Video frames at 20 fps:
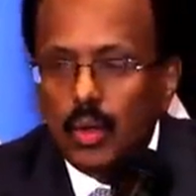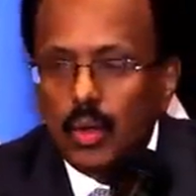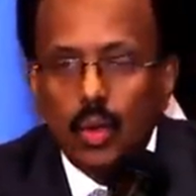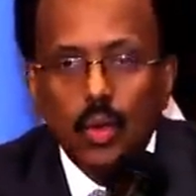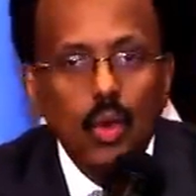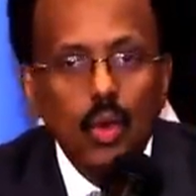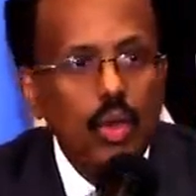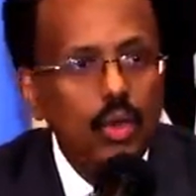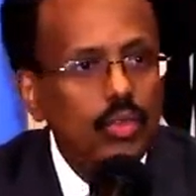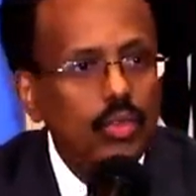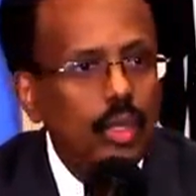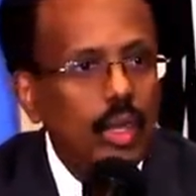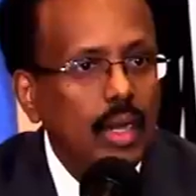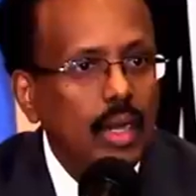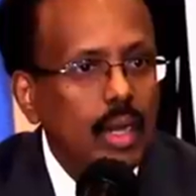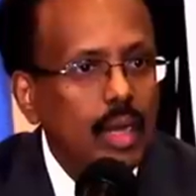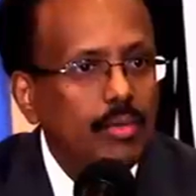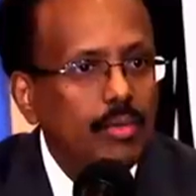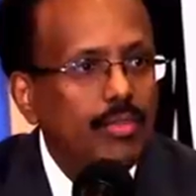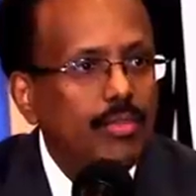who lost a
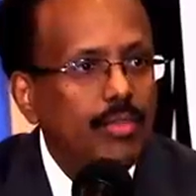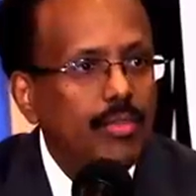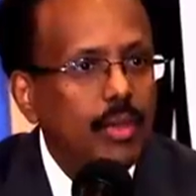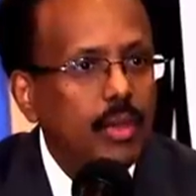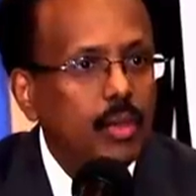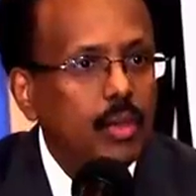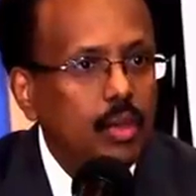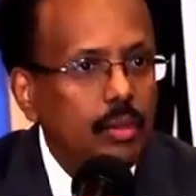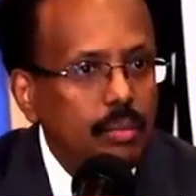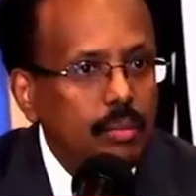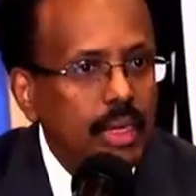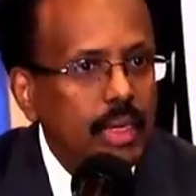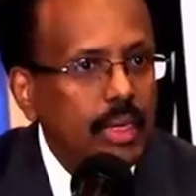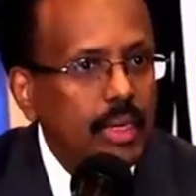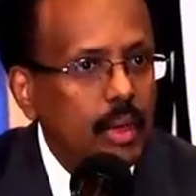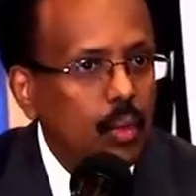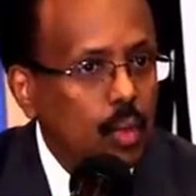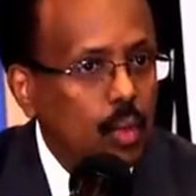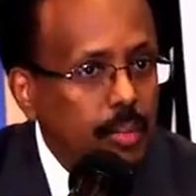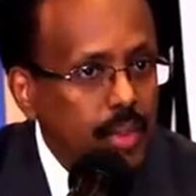lot of good men
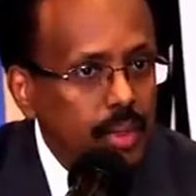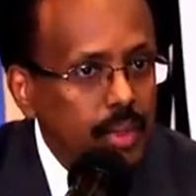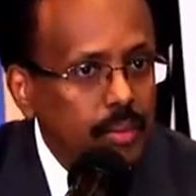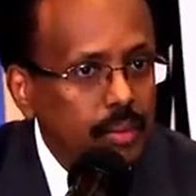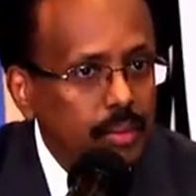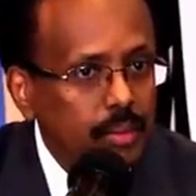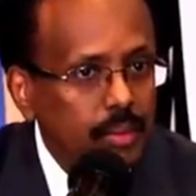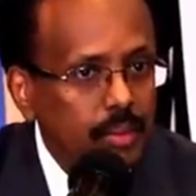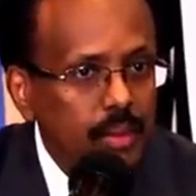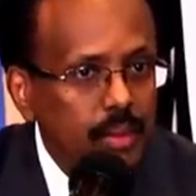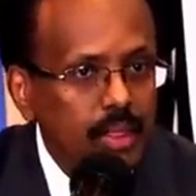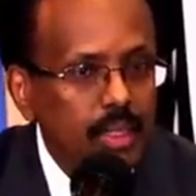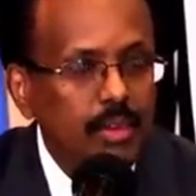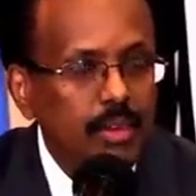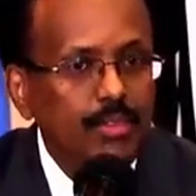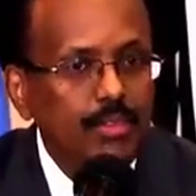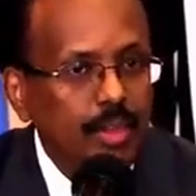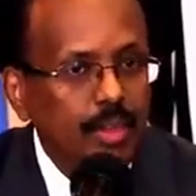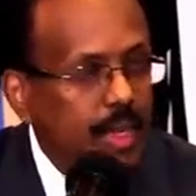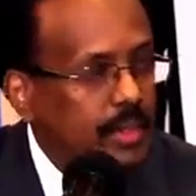and women
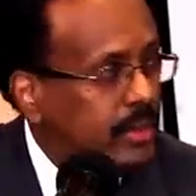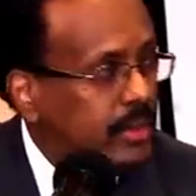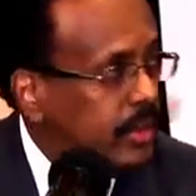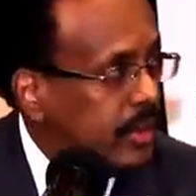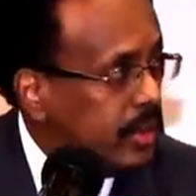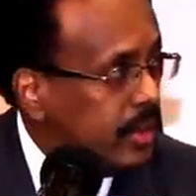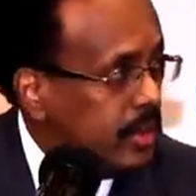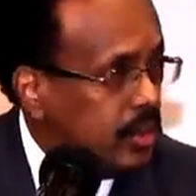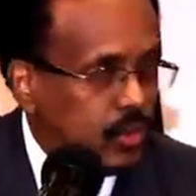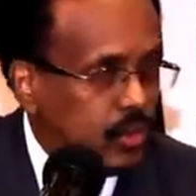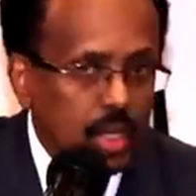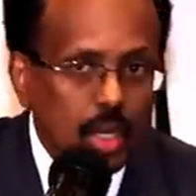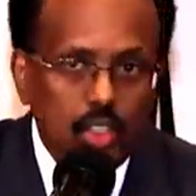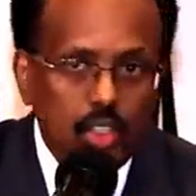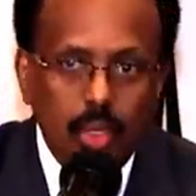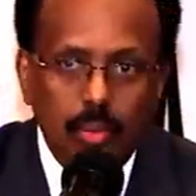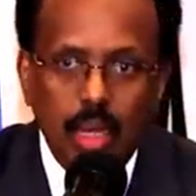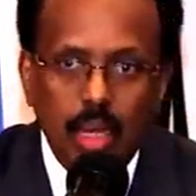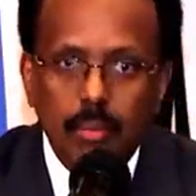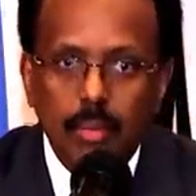in fighting against
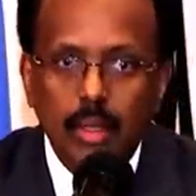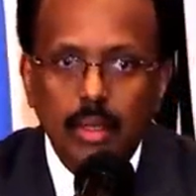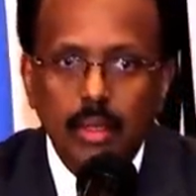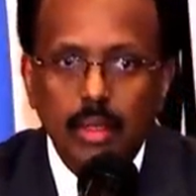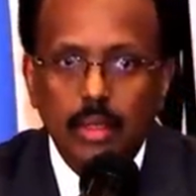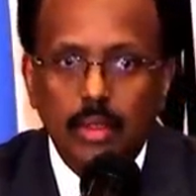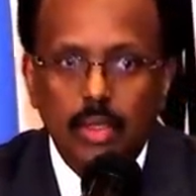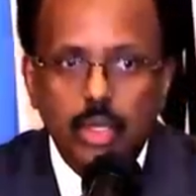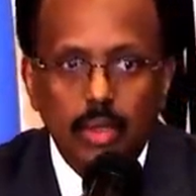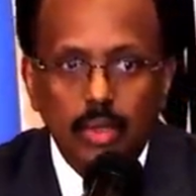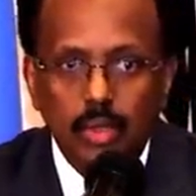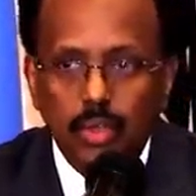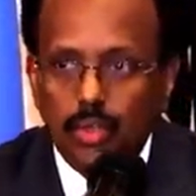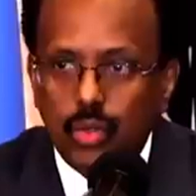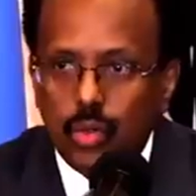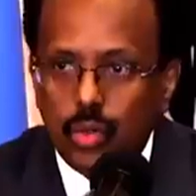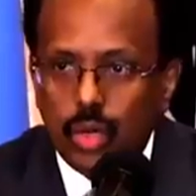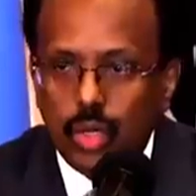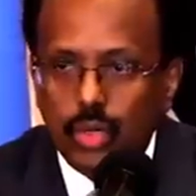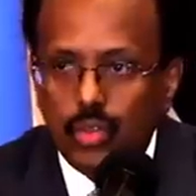Al-Shabaab and the
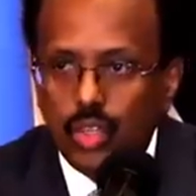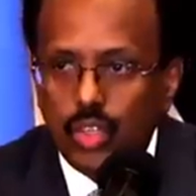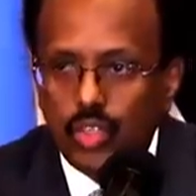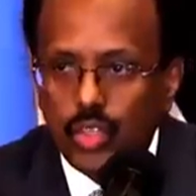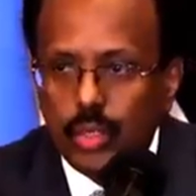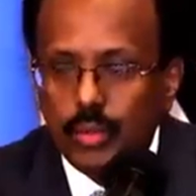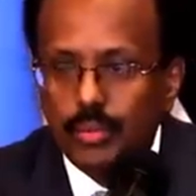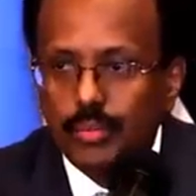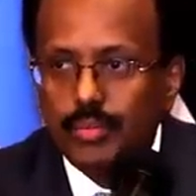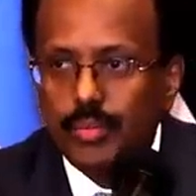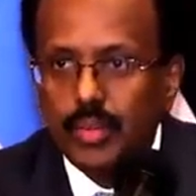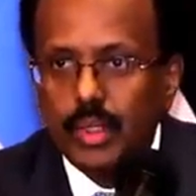terrorist organization.